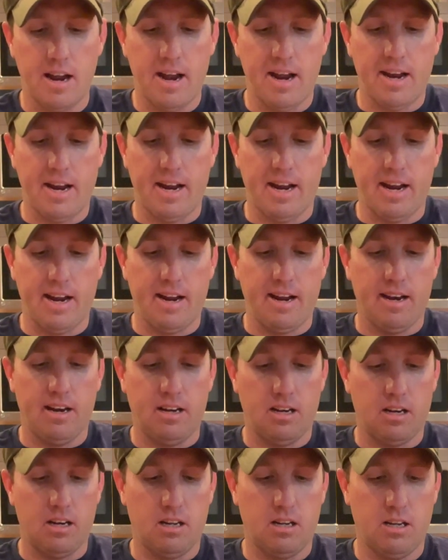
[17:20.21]

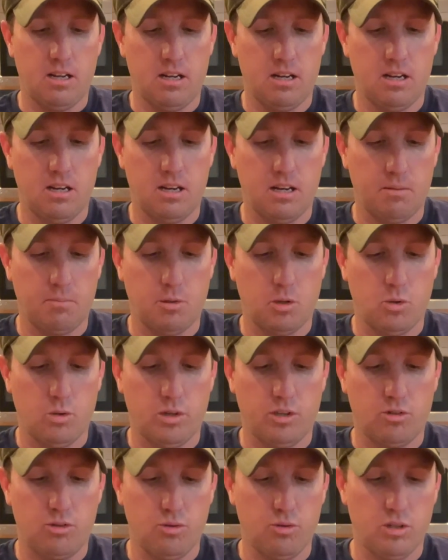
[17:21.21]
and I'm
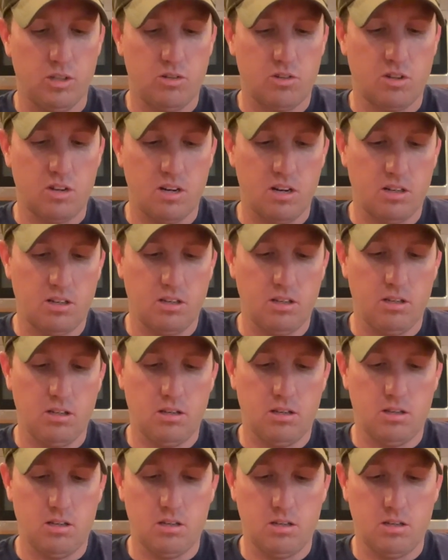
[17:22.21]
going to disconnect it.